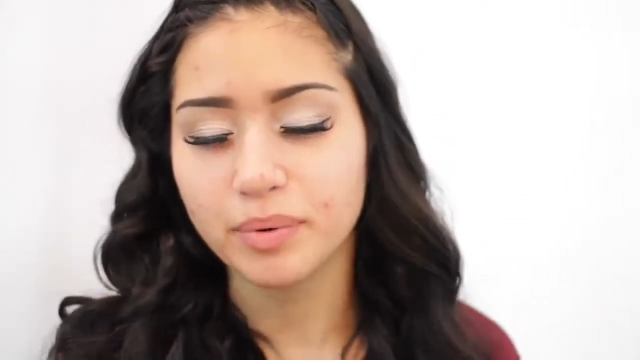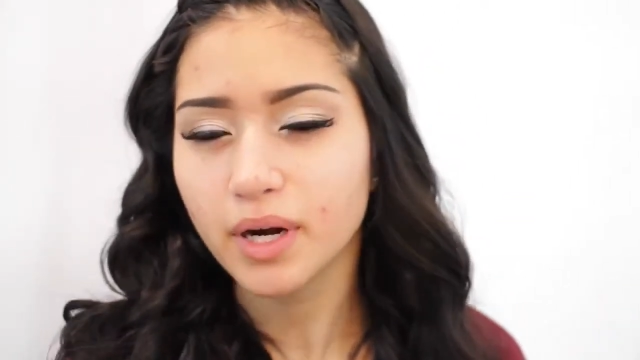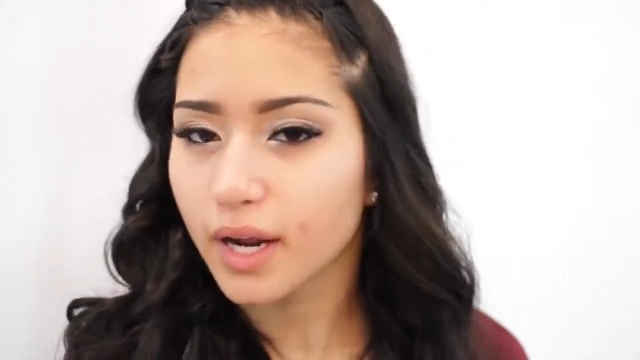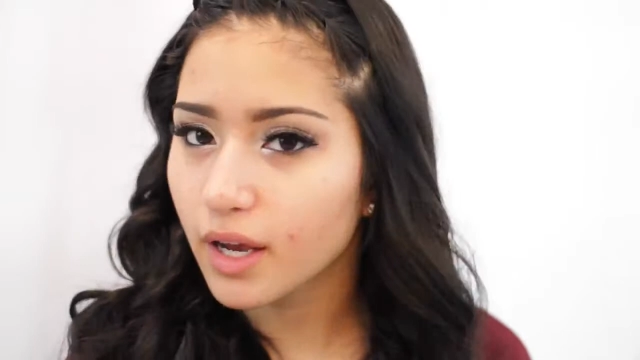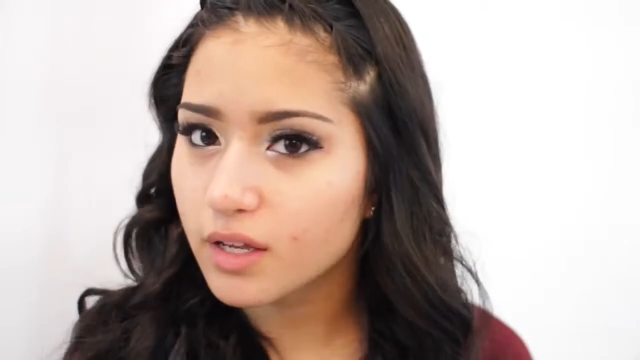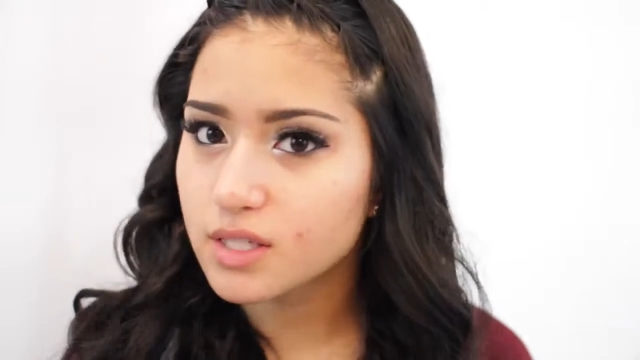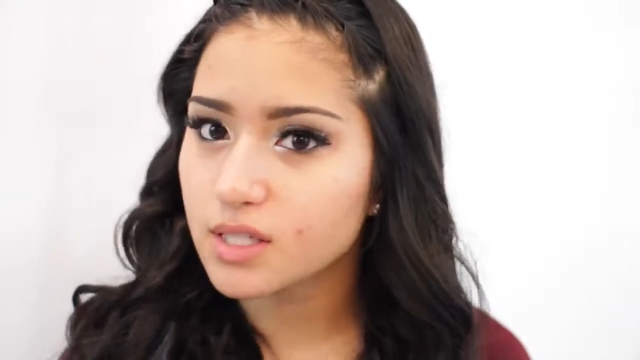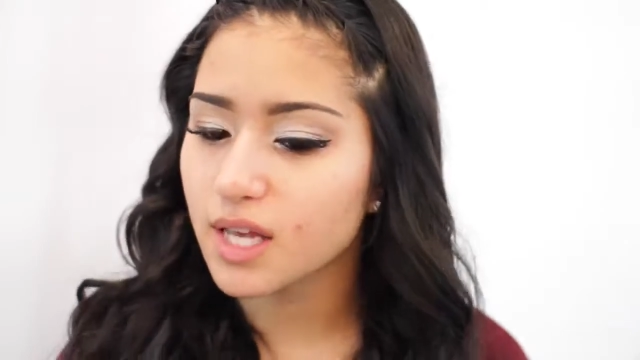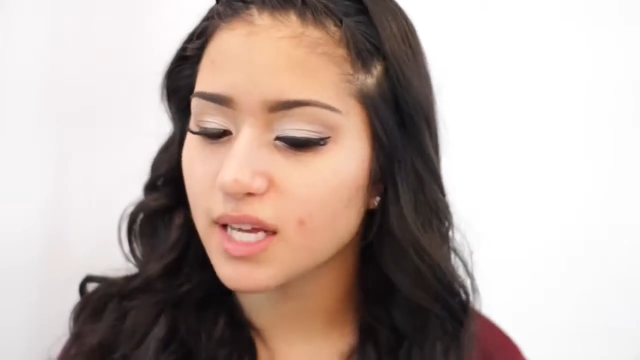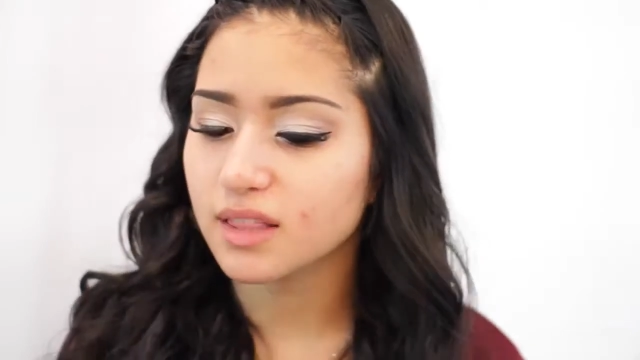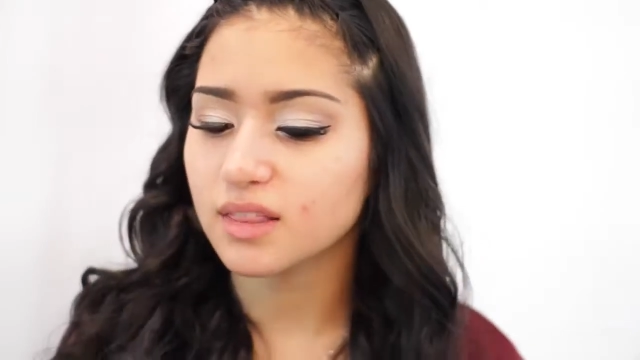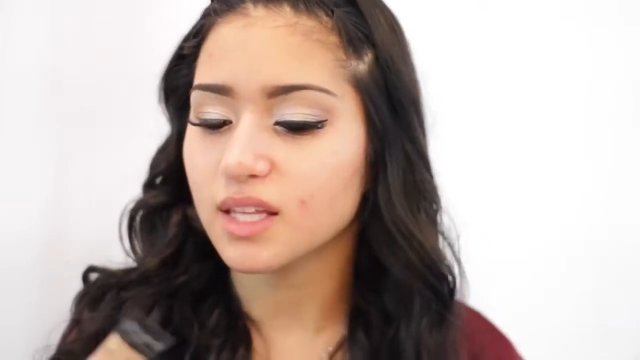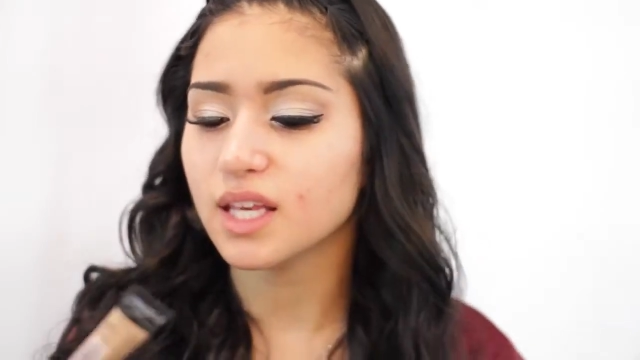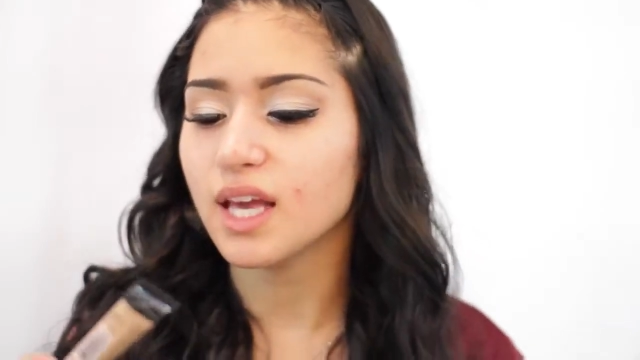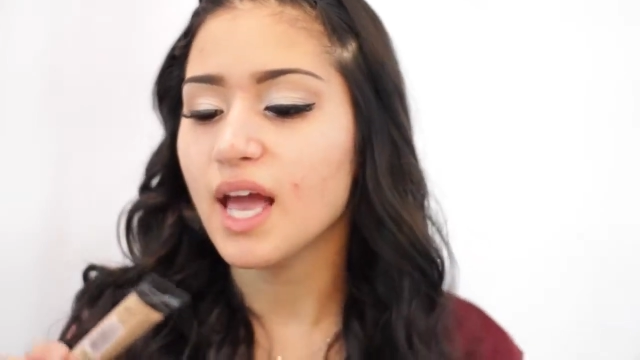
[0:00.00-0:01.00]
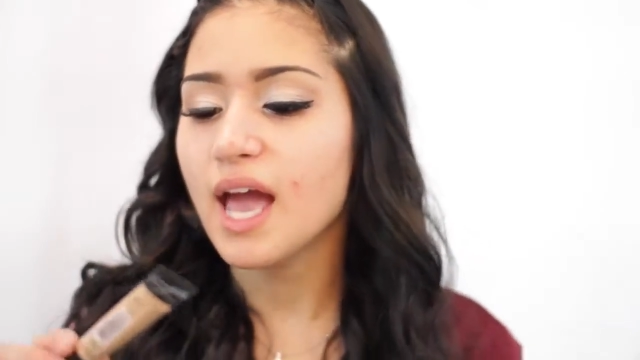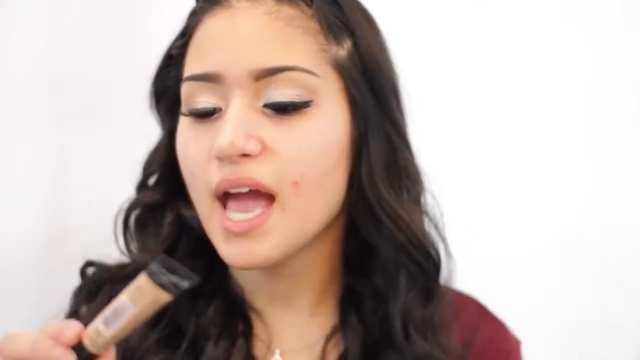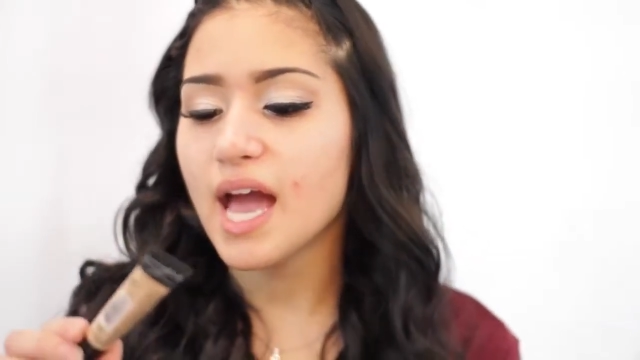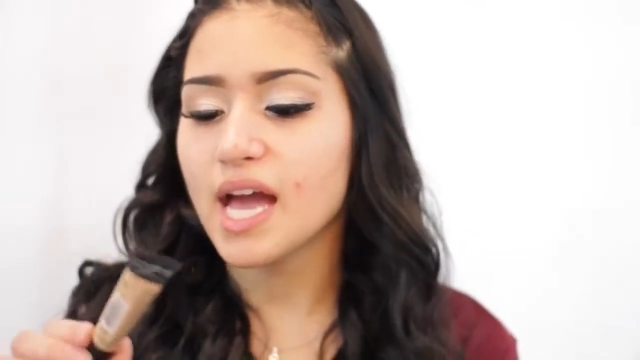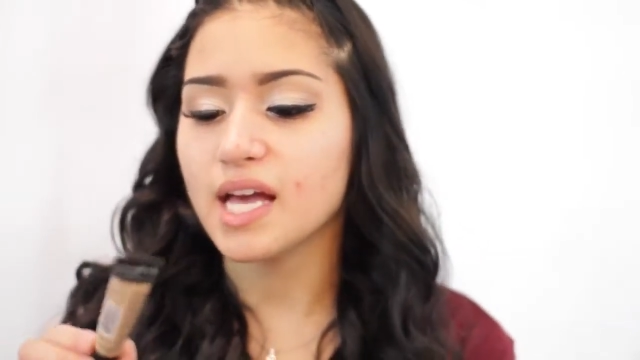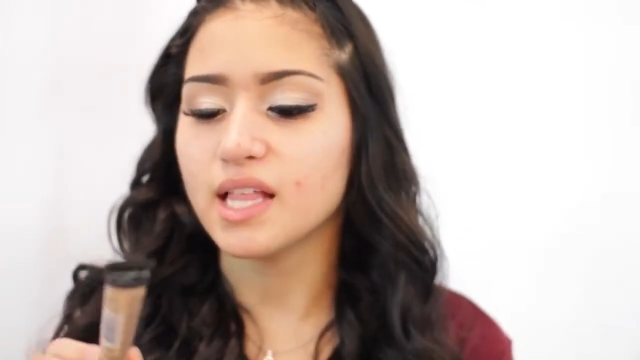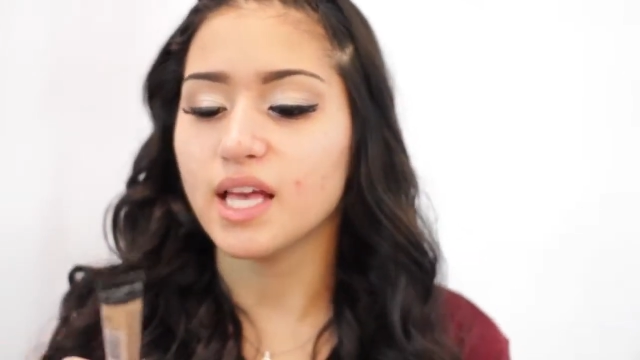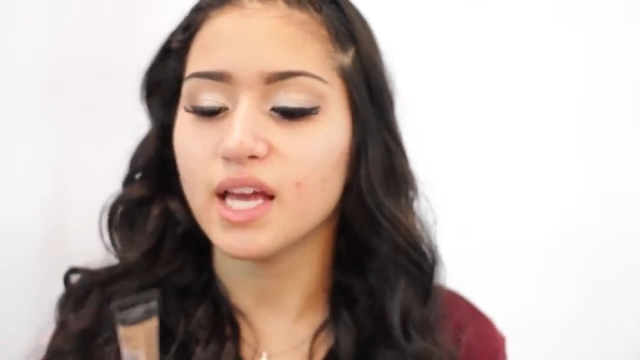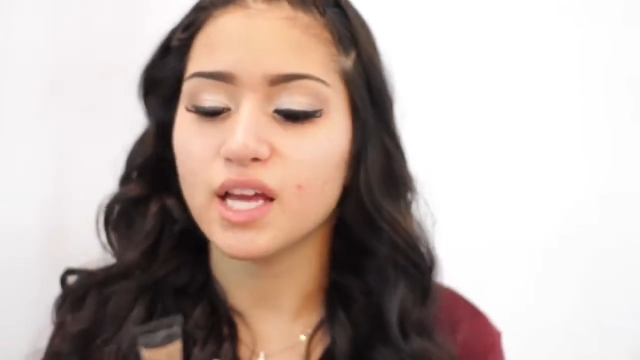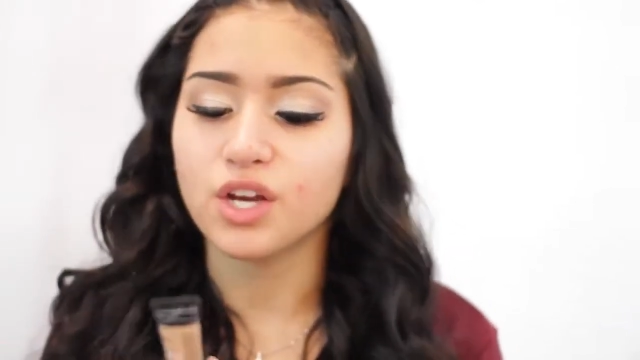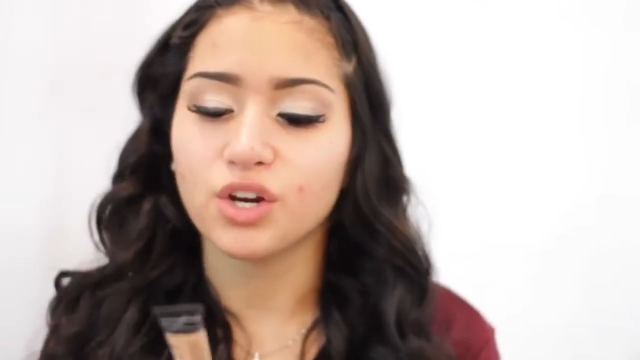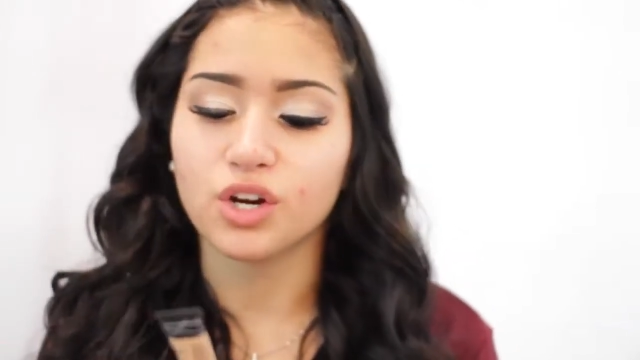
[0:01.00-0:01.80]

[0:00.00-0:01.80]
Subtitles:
But I also like the LA